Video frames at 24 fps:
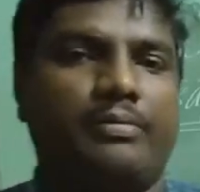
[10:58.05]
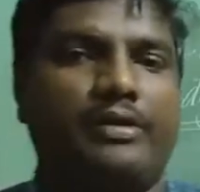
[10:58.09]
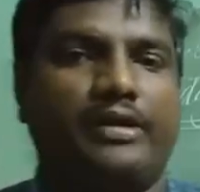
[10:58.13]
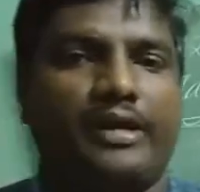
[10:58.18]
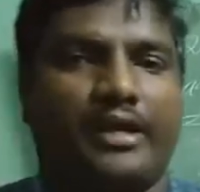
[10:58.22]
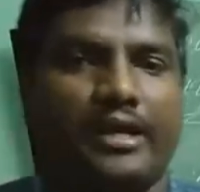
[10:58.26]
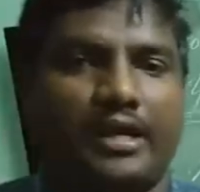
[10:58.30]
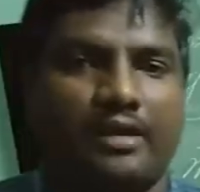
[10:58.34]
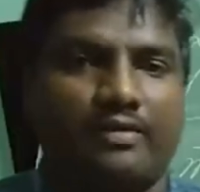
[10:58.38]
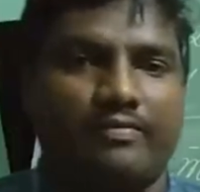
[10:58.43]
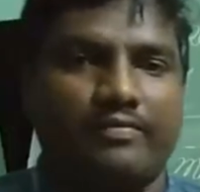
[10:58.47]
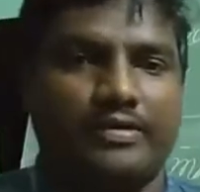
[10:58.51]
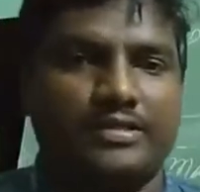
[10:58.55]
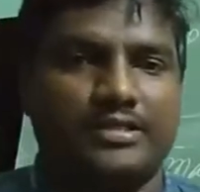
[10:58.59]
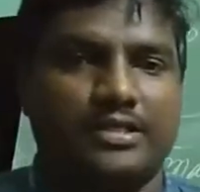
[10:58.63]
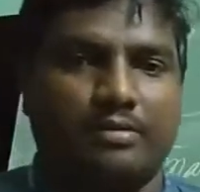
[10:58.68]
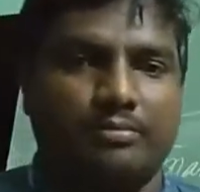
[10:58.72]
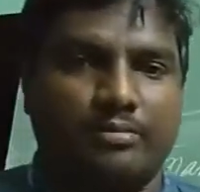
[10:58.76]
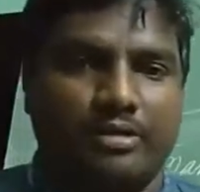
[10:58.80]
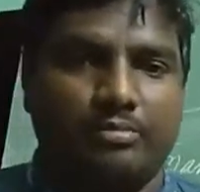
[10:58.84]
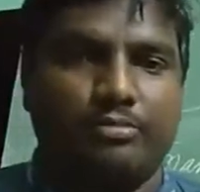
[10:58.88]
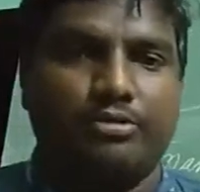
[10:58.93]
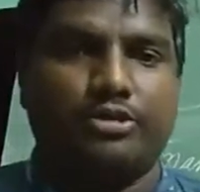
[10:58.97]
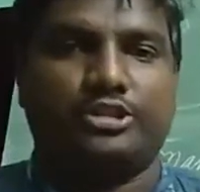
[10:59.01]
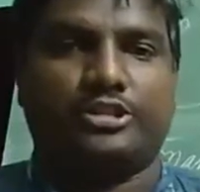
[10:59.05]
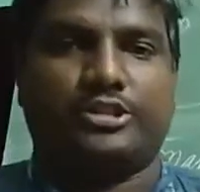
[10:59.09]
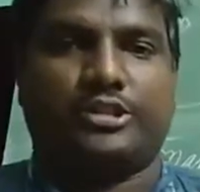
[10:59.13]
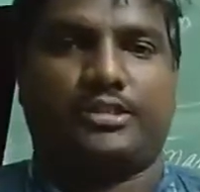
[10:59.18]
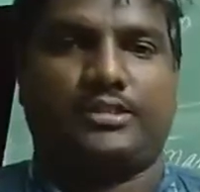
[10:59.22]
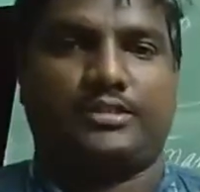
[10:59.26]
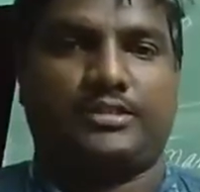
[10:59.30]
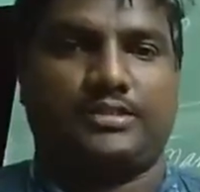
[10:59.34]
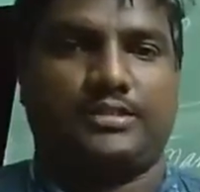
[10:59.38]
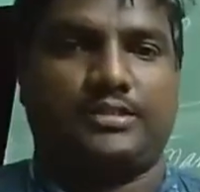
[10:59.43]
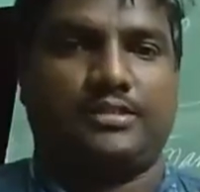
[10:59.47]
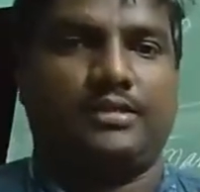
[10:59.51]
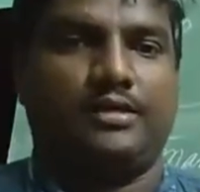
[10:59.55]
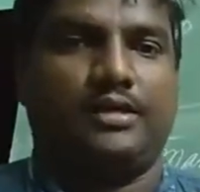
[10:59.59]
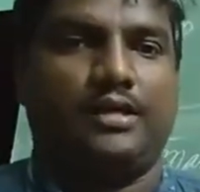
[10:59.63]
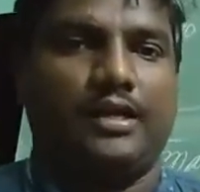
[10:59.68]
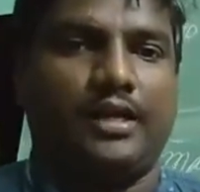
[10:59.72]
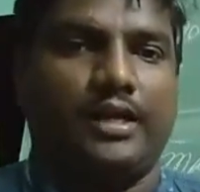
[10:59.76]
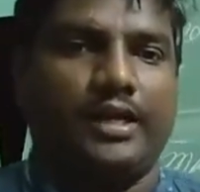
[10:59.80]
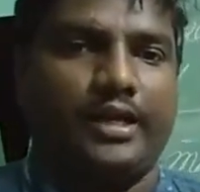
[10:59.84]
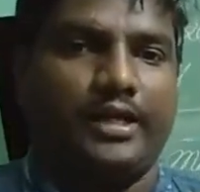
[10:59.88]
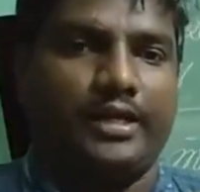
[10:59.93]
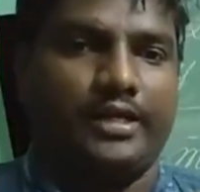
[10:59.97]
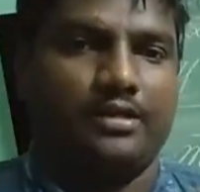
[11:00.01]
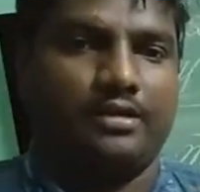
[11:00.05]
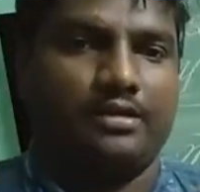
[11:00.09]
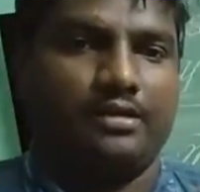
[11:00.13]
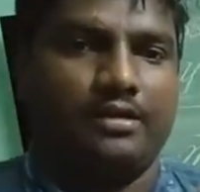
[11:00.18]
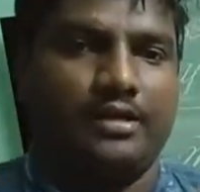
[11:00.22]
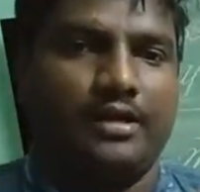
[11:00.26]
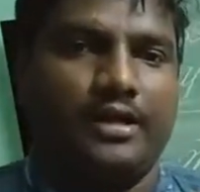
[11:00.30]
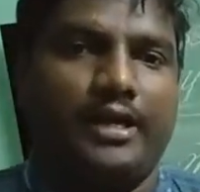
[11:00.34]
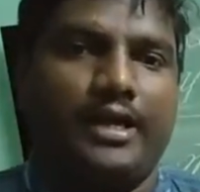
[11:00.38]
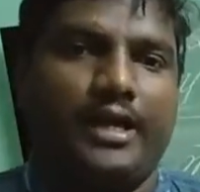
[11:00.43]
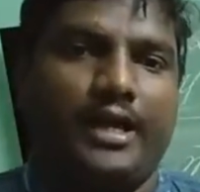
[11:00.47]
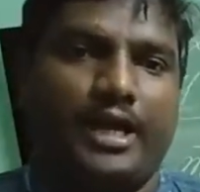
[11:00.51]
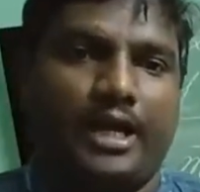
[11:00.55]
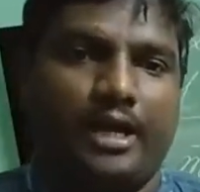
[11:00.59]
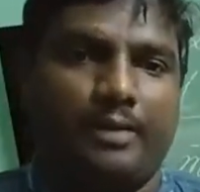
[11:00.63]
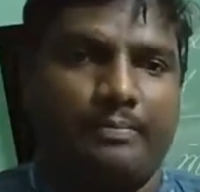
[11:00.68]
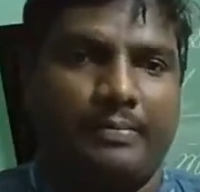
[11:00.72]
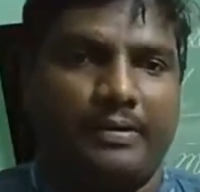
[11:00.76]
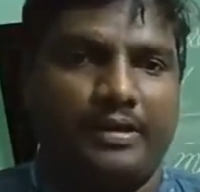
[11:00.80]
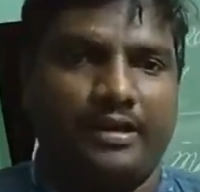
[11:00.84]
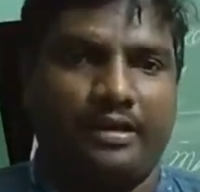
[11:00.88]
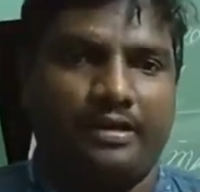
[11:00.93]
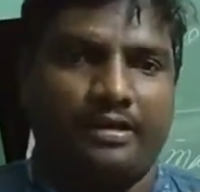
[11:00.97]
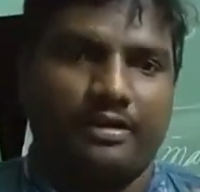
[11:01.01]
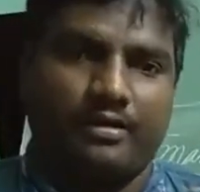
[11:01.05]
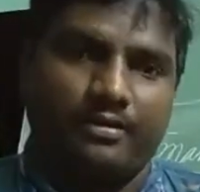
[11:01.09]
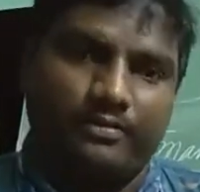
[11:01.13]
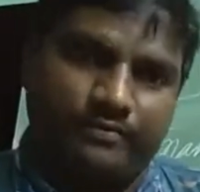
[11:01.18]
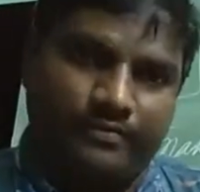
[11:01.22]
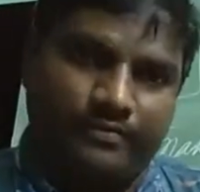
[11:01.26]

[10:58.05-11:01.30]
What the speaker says: being having some emotions like happy